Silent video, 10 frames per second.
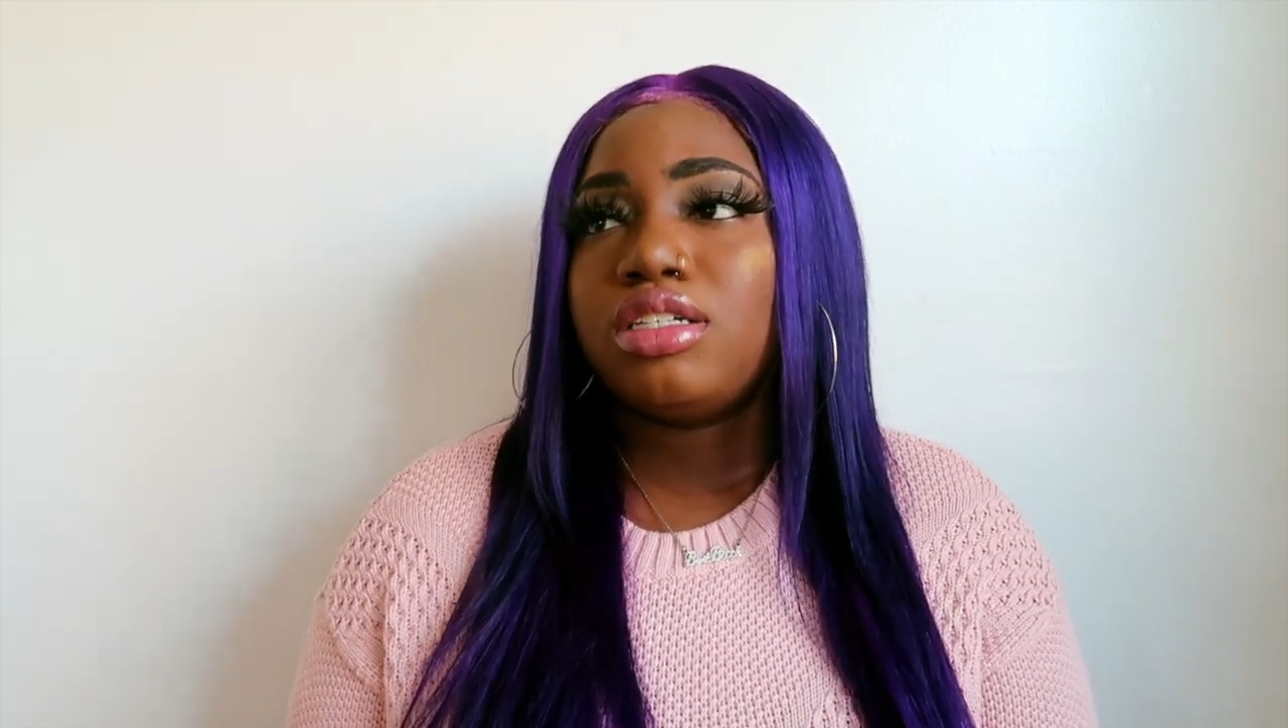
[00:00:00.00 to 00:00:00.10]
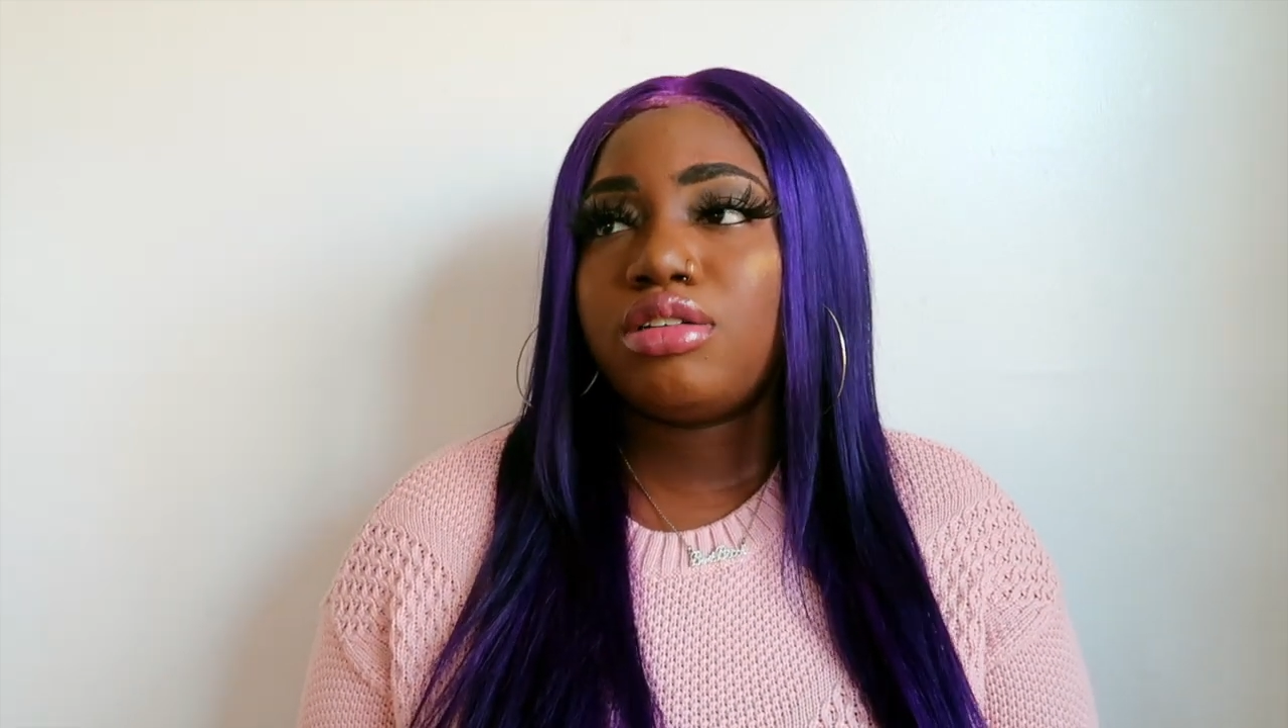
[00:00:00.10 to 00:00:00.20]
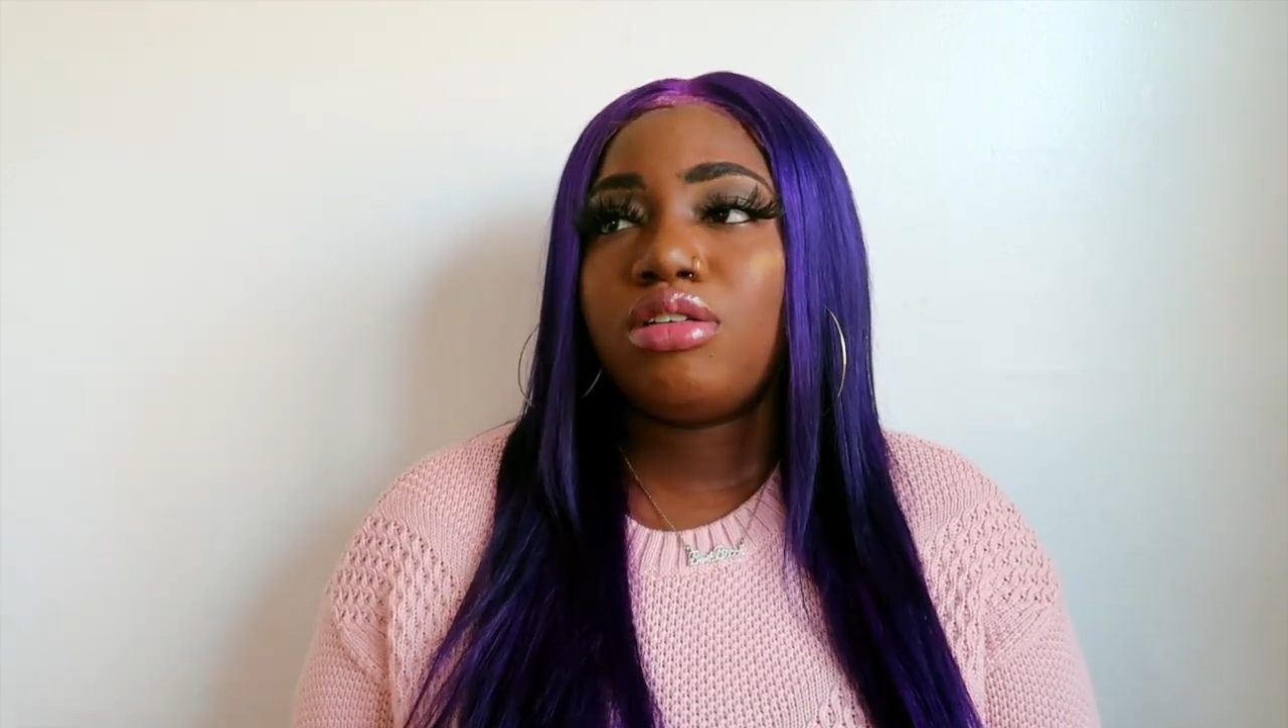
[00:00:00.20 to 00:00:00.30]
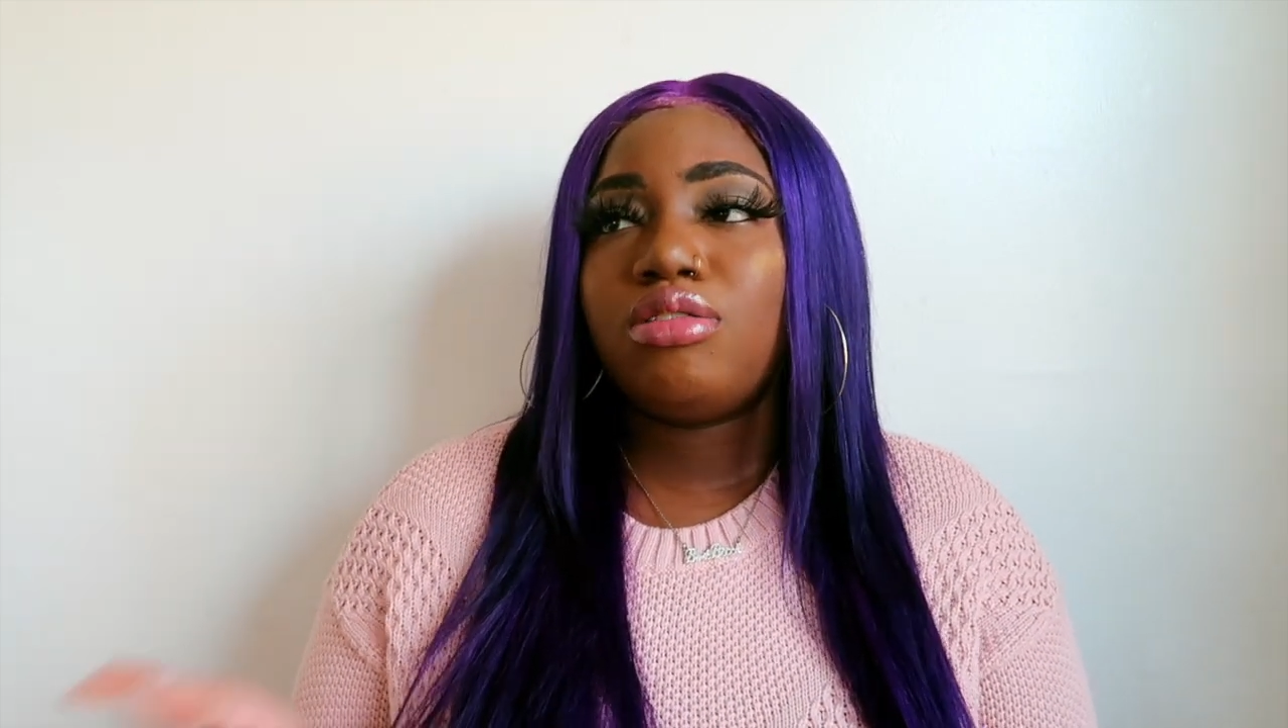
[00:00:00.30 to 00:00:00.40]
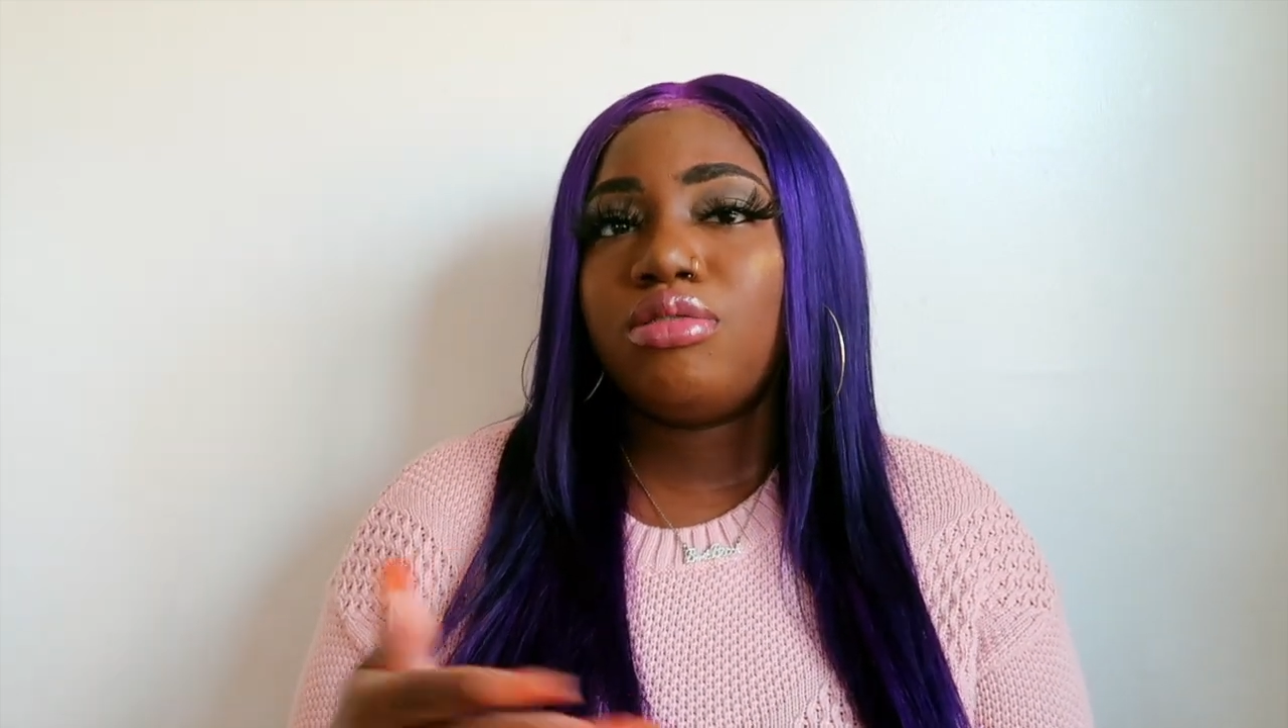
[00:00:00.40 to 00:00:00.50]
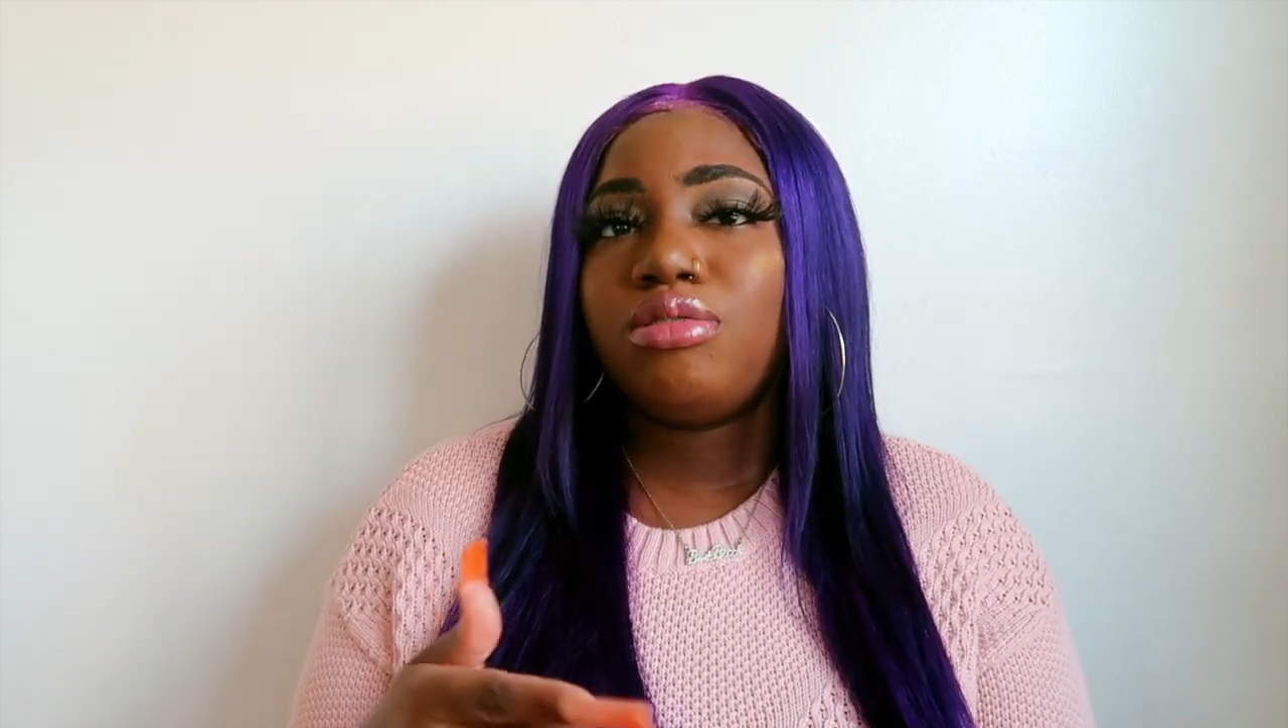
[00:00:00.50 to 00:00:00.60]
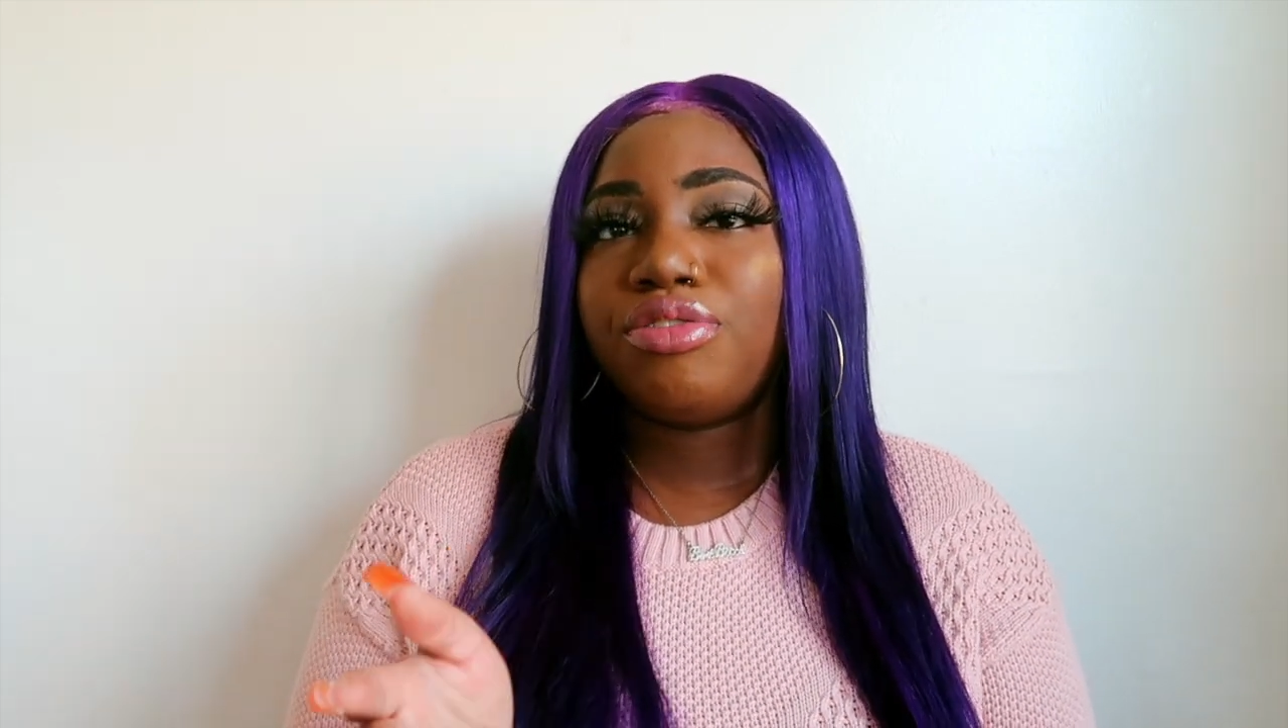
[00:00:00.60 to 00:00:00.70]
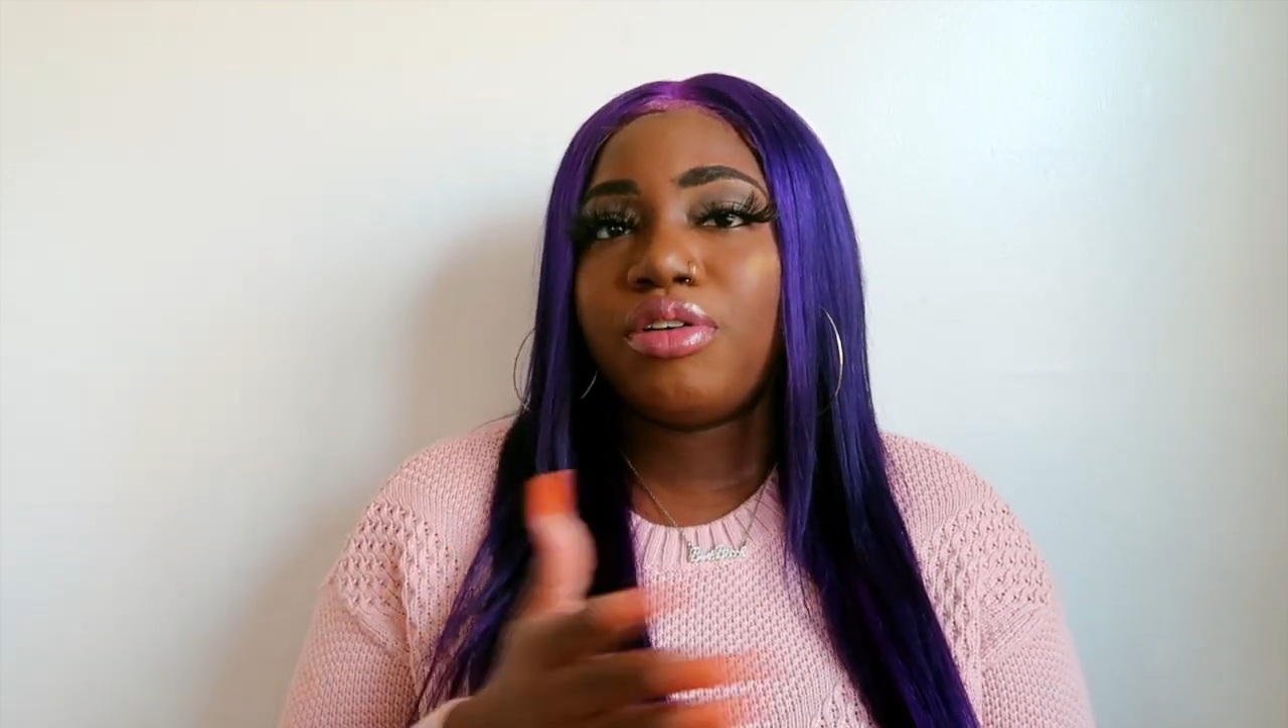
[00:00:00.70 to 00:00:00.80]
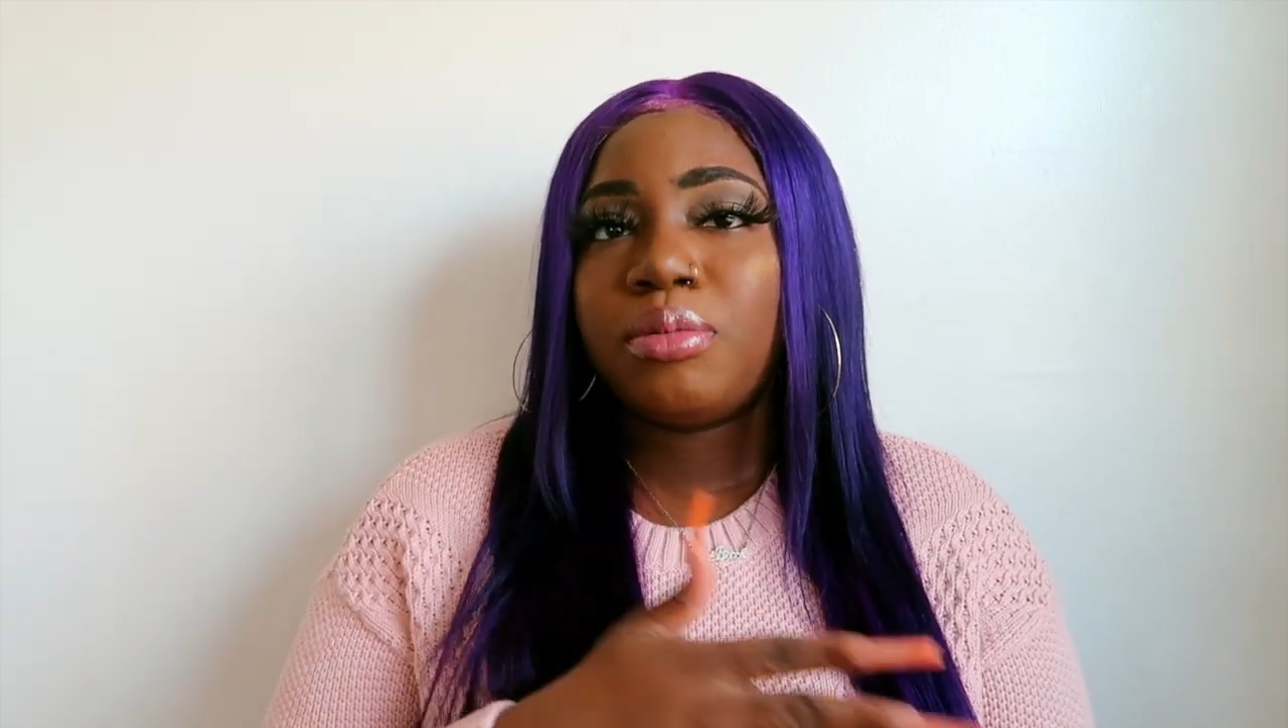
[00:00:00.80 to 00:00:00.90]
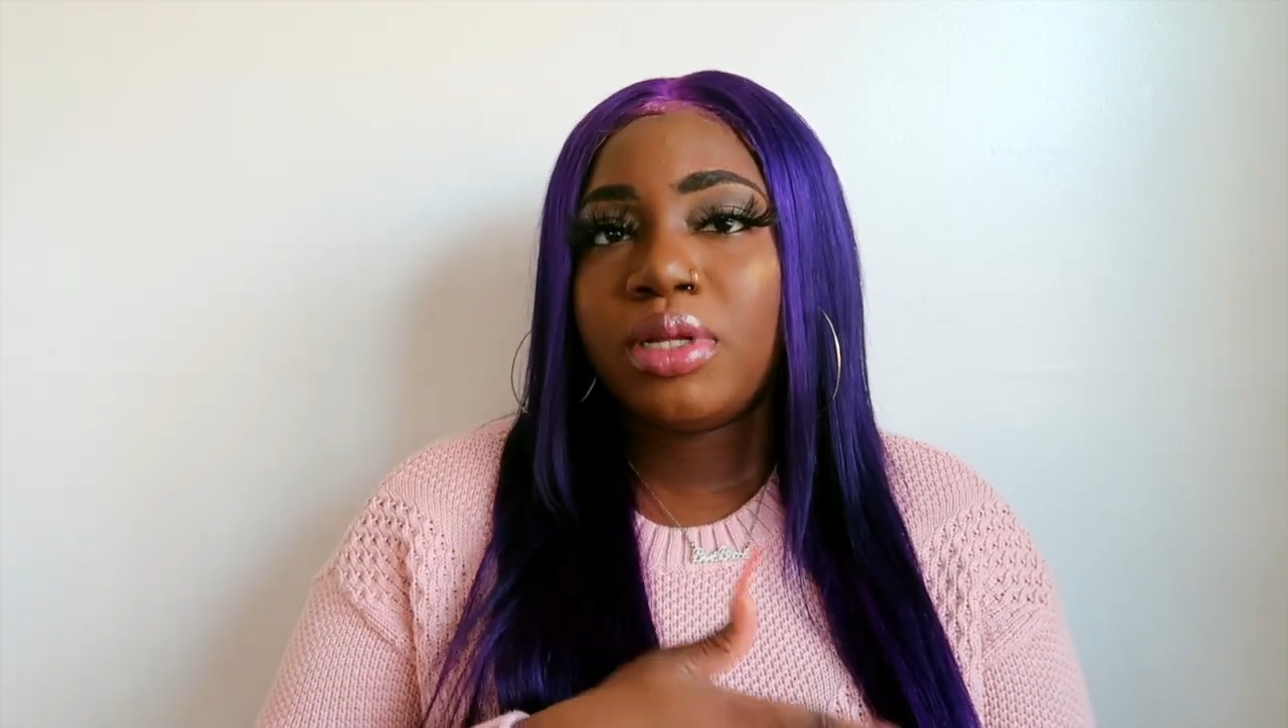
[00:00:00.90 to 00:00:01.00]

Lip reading: so